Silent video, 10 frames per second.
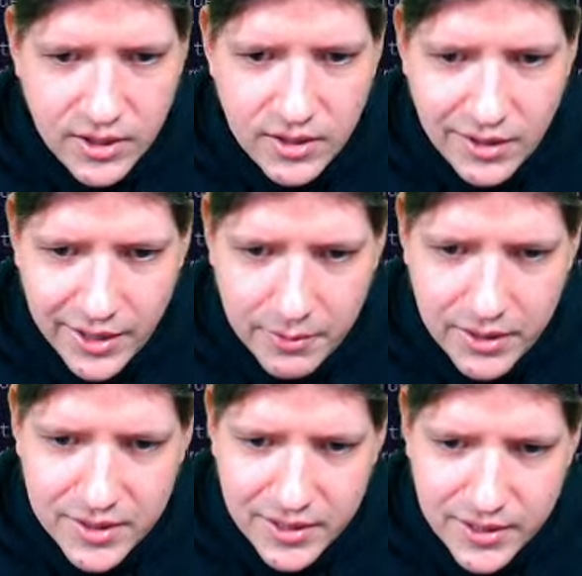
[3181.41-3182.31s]
Otherwise,
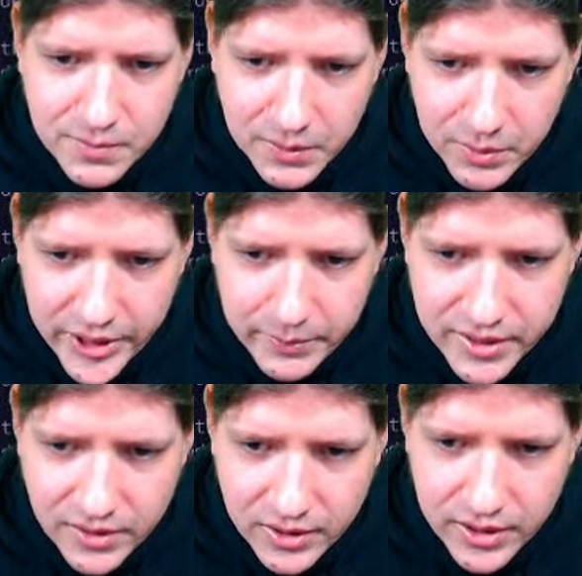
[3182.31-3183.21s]
at least one player must
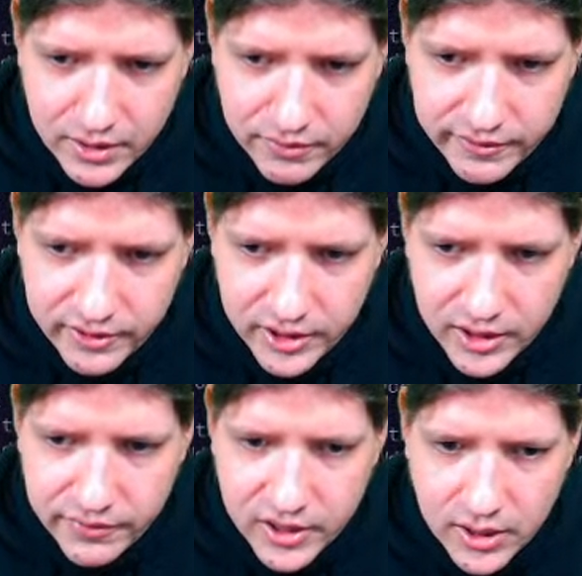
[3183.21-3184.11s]
not have enough
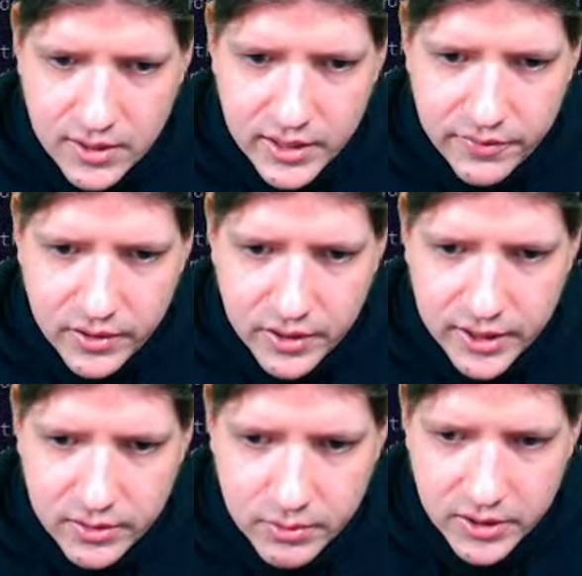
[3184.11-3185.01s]
cards left in their deck
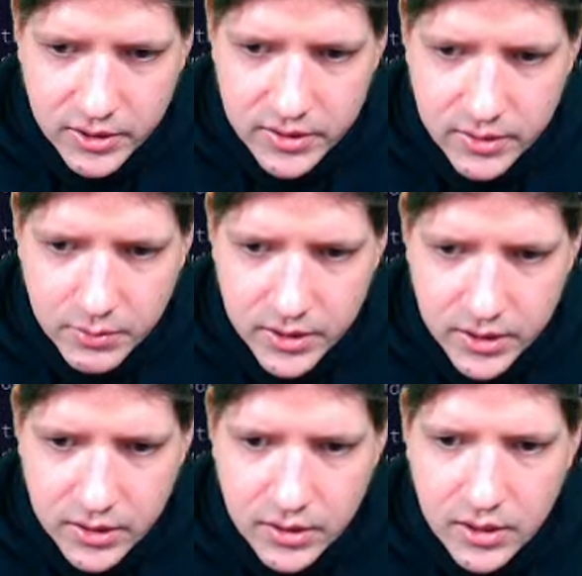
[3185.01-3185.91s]
to recurse. The
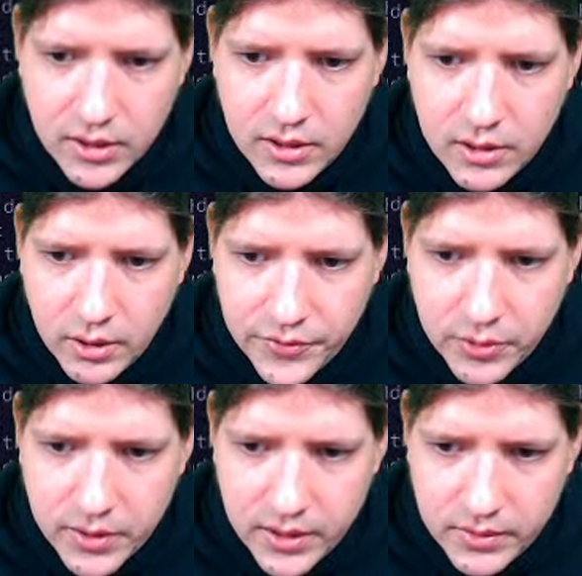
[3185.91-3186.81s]
winner of the
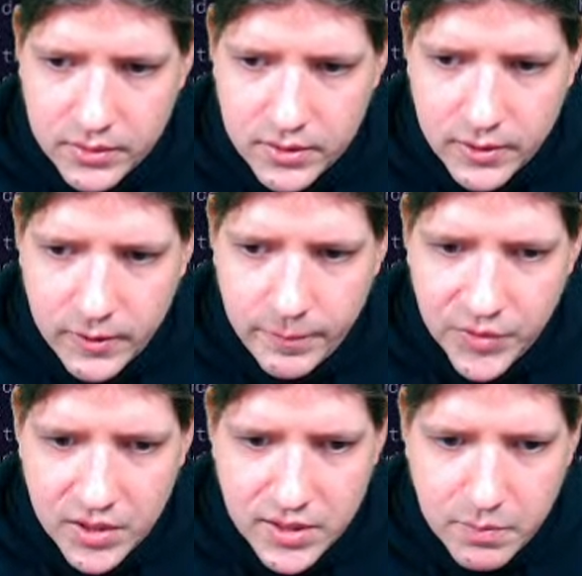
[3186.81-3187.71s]
round
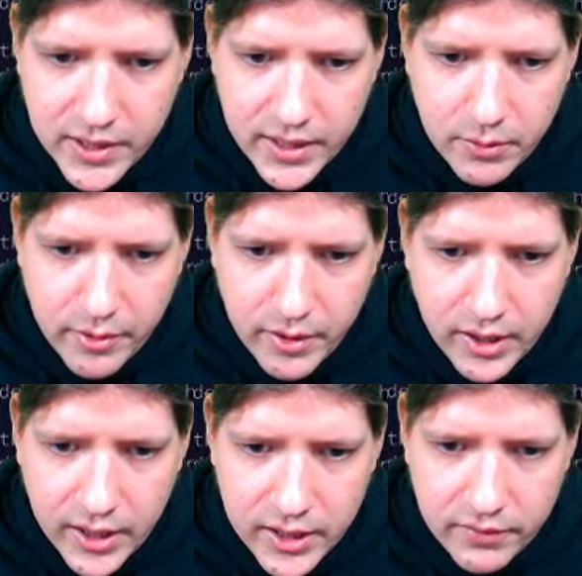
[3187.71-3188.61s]
is the player with the
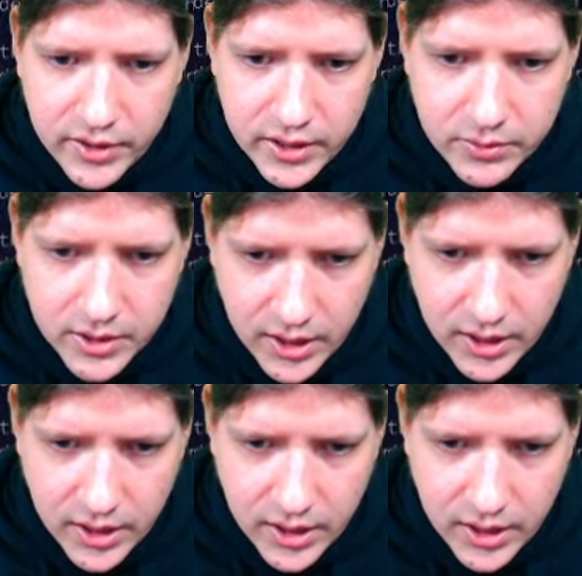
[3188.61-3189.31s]
higher value card.